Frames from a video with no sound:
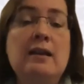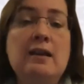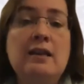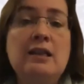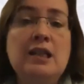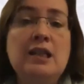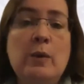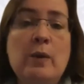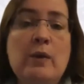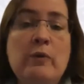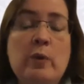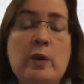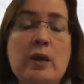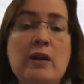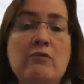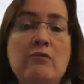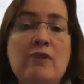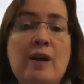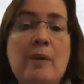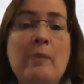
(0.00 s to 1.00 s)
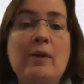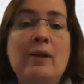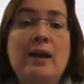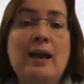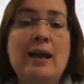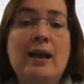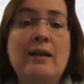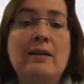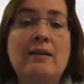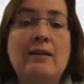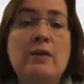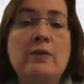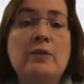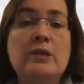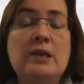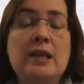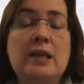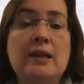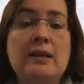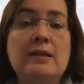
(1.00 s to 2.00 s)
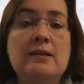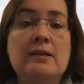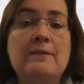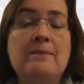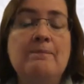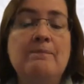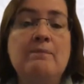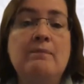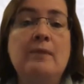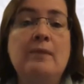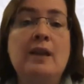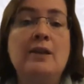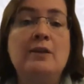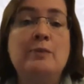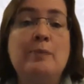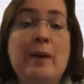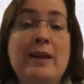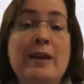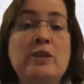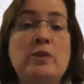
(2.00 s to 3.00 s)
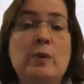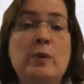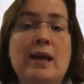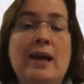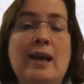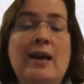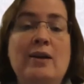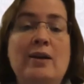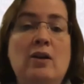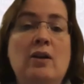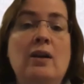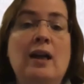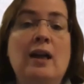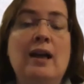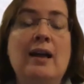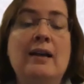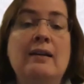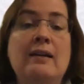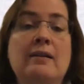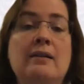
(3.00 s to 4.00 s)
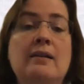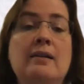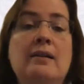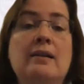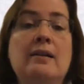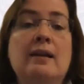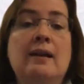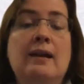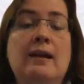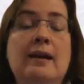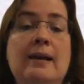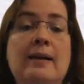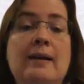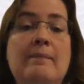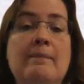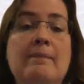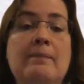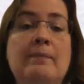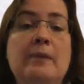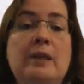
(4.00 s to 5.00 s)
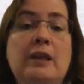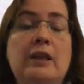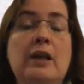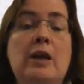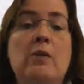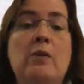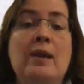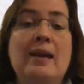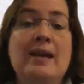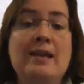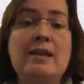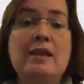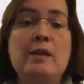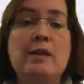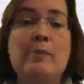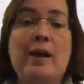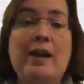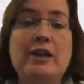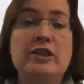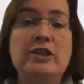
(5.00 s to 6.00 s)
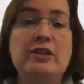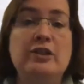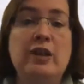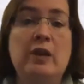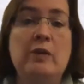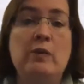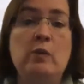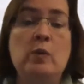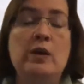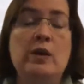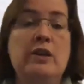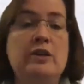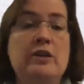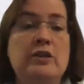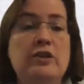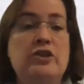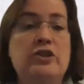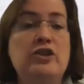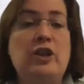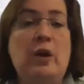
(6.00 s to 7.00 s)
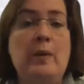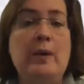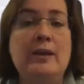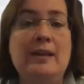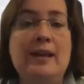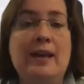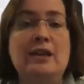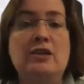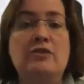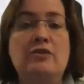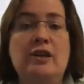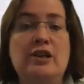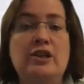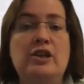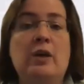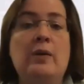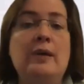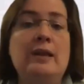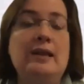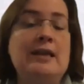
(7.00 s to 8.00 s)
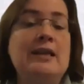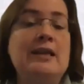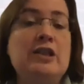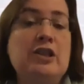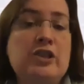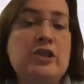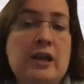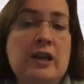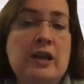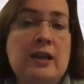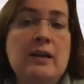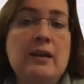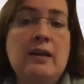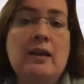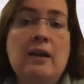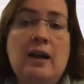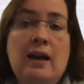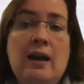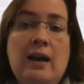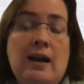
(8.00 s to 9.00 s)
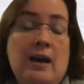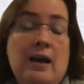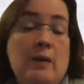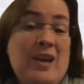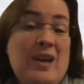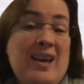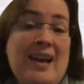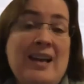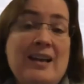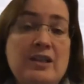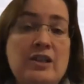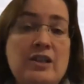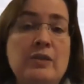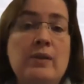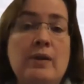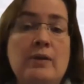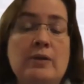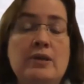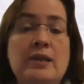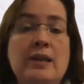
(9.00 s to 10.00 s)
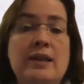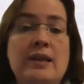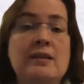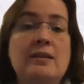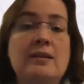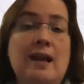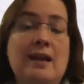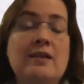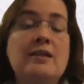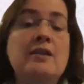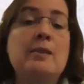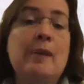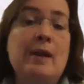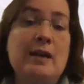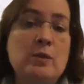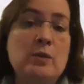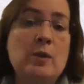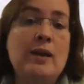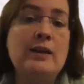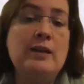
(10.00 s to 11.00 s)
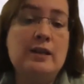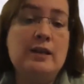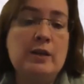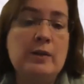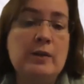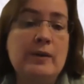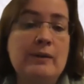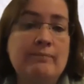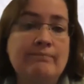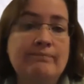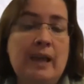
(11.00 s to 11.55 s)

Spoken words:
So if we can replicate those things as best we can online, you know, in the patient's own words, showing the x-ray, showing the ECG, and we can do those things, that's the best way to do it.